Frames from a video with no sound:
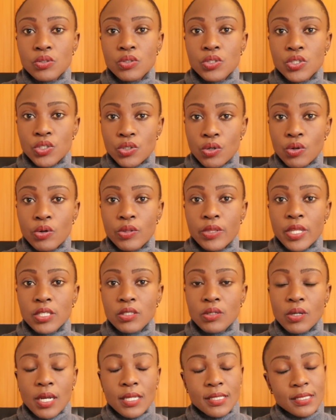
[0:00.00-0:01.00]
to show
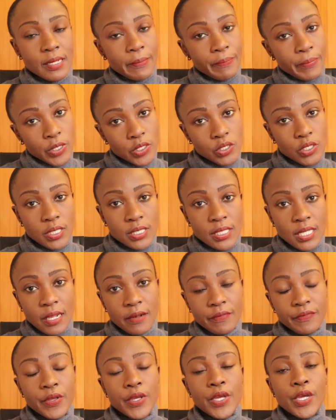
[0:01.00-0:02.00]
that you can support
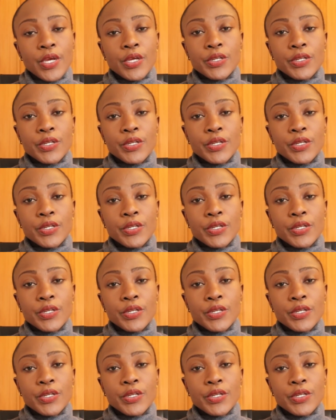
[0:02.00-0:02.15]
yourself